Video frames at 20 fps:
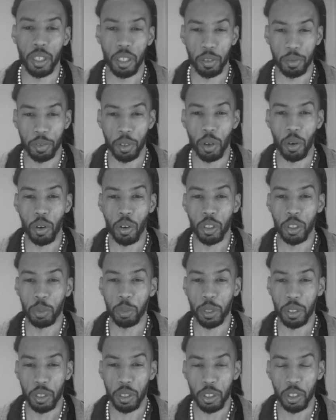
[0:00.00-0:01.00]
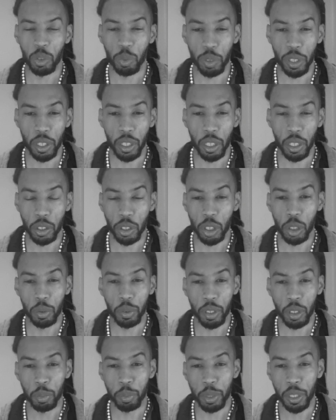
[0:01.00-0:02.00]
of course, but this reading is going
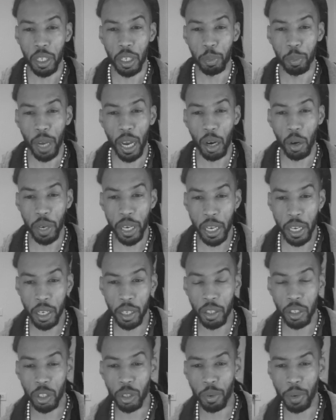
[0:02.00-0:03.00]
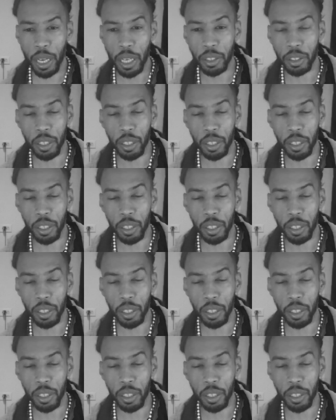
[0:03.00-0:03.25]
to be about hidden traits.